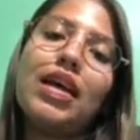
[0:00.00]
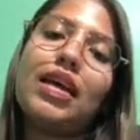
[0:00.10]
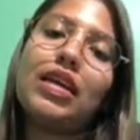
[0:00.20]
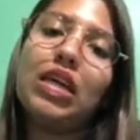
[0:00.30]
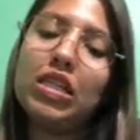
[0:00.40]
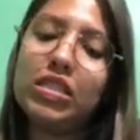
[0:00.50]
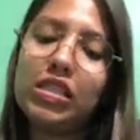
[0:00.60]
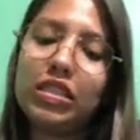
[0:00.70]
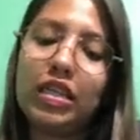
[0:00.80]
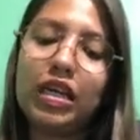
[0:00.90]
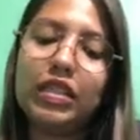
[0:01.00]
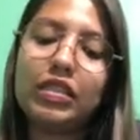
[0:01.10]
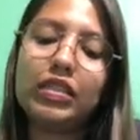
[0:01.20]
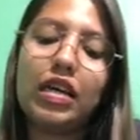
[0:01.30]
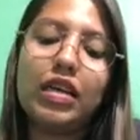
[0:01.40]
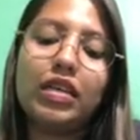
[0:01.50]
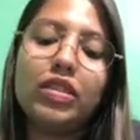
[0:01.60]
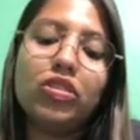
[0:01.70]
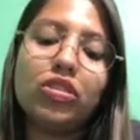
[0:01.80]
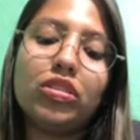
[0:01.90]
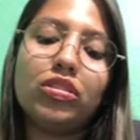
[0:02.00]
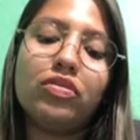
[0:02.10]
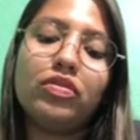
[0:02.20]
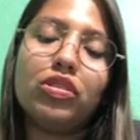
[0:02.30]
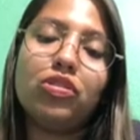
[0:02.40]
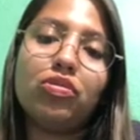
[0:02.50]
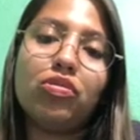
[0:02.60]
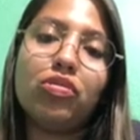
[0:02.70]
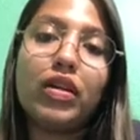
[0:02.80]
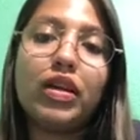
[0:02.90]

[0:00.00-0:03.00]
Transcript: He states that each individual